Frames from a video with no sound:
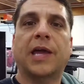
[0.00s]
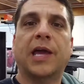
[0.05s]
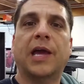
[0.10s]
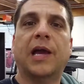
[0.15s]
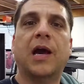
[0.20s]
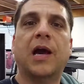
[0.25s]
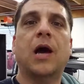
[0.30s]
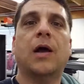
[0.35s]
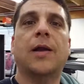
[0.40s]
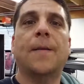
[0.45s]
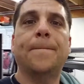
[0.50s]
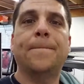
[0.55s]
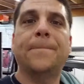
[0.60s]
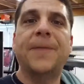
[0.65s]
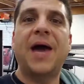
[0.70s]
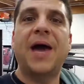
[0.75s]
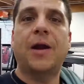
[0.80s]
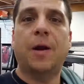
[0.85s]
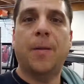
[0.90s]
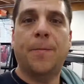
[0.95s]
can cut a
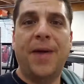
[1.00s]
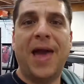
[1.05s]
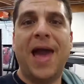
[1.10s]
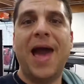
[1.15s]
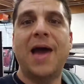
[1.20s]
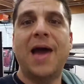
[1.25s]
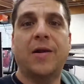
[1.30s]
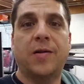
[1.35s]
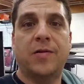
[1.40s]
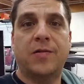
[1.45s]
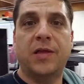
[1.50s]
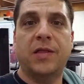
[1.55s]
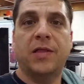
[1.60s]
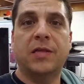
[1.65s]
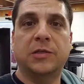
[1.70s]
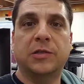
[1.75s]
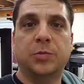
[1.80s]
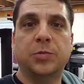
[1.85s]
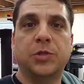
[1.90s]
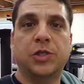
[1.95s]
better pattern than
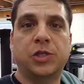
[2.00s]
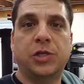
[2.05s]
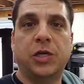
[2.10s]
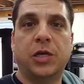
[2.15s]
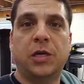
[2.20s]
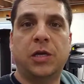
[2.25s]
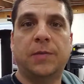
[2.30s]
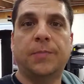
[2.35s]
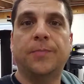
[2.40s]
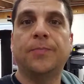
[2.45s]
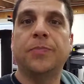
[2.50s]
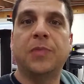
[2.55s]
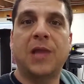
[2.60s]
this machine